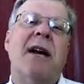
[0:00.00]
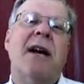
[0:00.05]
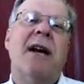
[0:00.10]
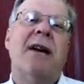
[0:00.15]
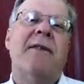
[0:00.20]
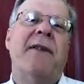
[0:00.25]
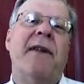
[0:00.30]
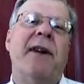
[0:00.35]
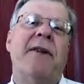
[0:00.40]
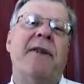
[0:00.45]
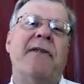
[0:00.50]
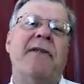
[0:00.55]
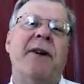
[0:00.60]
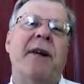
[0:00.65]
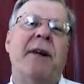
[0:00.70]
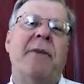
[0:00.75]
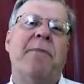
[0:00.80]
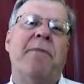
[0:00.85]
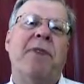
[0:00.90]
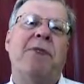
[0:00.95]
And they
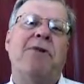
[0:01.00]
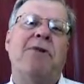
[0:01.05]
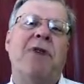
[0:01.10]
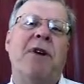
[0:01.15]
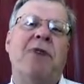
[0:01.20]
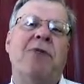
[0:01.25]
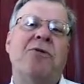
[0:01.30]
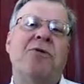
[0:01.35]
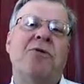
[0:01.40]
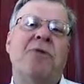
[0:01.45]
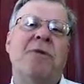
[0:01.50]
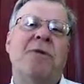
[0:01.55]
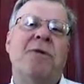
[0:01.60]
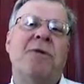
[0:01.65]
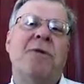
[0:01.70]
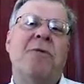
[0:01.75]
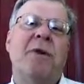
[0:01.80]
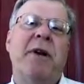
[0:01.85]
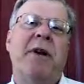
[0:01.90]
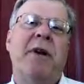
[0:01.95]
developed this notion
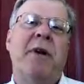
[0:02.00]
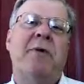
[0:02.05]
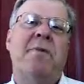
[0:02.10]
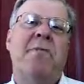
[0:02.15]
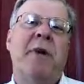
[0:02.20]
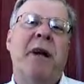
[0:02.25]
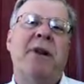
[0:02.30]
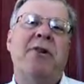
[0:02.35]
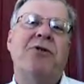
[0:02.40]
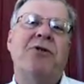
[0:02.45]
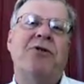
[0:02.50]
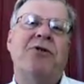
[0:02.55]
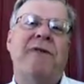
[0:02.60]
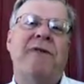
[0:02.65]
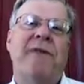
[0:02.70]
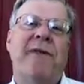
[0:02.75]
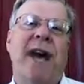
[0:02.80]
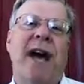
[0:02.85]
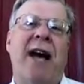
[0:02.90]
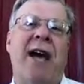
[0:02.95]
that we could measure
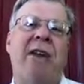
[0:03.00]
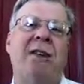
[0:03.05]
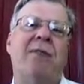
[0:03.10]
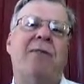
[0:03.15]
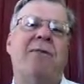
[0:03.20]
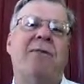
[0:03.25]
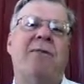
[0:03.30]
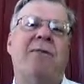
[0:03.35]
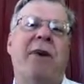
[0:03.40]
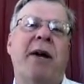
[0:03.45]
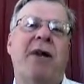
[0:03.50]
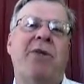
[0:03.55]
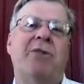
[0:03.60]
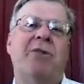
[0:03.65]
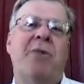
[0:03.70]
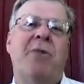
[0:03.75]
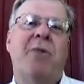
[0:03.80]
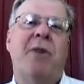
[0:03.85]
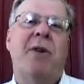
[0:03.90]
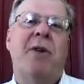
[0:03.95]
value based
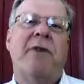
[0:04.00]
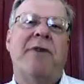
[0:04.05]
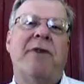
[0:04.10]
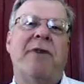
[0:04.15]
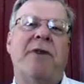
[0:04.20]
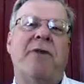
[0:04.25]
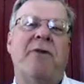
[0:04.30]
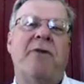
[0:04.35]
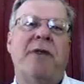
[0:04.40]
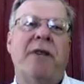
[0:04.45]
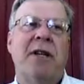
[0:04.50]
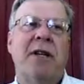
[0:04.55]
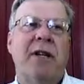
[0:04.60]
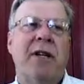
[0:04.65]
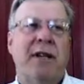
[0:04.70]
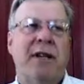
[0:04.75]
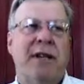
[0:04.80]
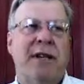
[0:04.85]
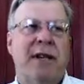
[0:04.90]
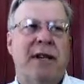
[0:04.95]
upon the
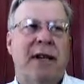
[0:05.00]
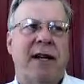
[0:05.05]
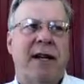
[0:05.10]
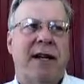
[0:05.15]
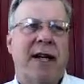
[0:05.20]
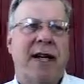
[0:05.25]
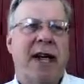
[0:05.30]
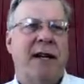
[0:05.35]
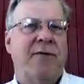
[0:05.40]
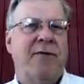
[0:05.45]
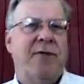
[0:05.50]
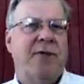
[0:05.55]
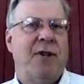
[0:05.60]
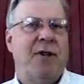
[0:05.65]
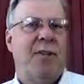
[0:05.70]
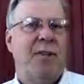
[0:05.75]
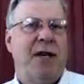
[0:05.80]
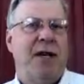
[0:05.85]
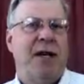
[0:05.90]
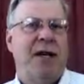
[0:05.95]
utility that it gave
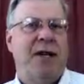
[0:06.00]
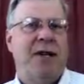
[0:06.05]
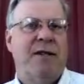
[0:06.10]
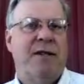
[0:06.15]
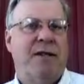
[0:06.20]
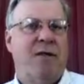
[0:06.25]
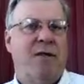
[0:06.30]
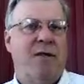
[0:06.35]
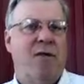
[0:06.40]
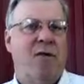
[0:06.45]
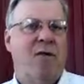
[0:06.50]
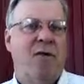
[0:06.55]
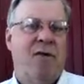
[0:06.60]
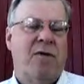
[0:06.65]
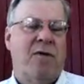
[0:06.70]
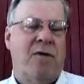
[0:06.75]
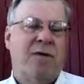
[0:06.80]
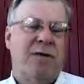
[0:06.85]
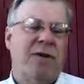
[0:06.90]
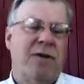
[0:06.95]
somebody to own
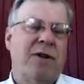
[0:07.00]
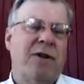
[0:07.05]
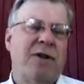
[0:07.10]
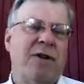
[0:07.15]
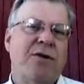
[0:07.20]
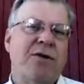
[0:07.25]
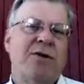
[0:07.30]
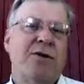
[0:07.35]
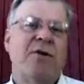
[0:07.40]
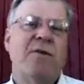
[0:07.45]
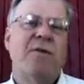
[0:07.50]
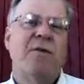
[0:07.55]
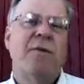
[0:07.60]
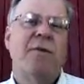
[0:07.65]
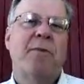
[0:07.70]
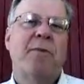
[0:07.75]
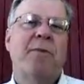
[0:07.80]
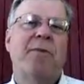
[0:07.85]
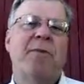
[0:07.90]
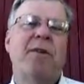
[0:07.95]
or to consume
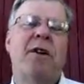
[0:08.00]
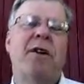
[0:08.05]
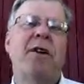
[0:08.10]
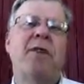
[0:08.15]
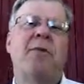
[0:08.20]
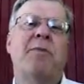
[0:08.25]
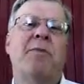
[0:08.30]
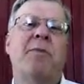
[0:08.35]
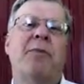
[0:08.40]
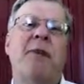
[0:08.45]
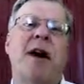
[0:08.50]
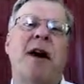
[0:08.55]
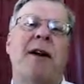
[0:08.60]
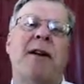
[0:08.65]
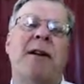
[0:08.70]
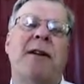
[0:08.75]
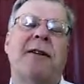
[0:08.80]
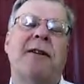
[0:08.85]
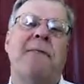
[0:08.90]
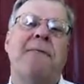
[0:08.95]
a particular
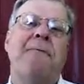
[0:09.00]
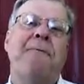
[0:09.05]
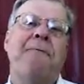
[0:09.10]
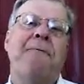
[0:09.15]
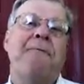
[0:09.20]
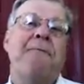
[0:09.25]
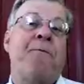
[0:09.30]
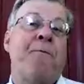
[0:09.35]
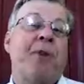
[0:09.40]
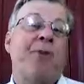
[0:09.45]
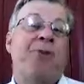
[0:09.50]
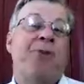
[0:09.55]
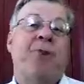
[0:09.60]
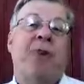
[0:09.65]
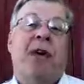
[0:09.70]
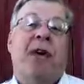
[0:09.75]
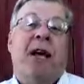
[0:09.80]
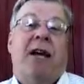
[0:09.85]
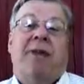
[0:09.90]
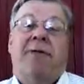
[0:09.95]
product. So
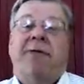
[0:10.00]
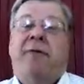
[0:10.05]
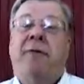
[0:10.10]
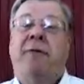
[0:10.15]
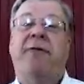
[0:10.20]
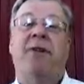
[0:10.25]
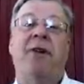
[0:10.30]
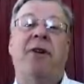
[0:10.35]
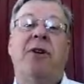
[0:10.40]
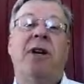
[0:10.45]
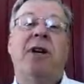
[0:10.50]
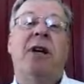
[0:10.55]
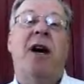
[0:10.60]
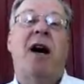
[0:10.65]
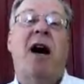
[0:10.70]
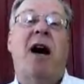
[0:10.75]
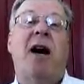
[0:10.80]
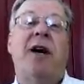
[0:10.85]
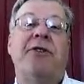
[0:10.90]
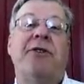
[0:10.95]
again, if you eat a
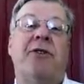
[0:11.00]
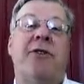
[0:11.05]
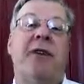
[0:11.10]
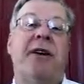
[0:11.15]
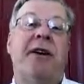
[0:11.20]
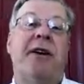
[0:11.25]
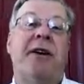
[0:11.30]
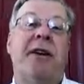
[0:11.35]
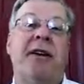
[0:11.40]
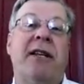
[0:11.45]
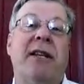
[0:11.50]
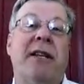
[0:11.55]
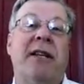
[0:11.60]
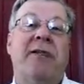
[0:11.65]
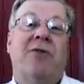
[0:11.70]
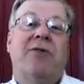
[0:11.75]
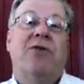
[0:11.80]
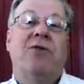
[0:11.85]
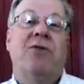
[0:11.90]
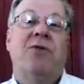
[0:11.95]
hot dog, it
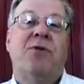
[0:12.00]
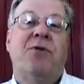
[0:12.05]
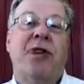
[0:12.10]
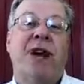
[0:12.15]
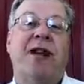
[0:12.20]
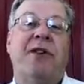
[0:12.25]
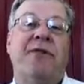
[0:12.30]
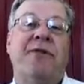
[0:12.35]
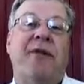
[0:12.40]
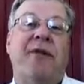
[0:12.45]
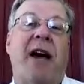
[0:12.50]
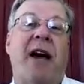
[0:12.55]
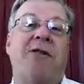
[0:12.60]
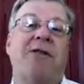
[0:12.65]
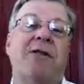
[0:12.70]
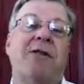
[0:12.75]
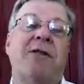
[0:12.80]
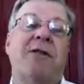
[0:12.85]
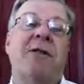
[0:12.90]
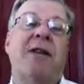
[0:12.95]
gives you
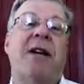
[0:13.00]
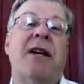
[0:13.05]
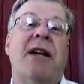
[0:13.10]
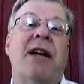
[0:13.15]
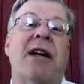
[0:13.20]
satisfaction.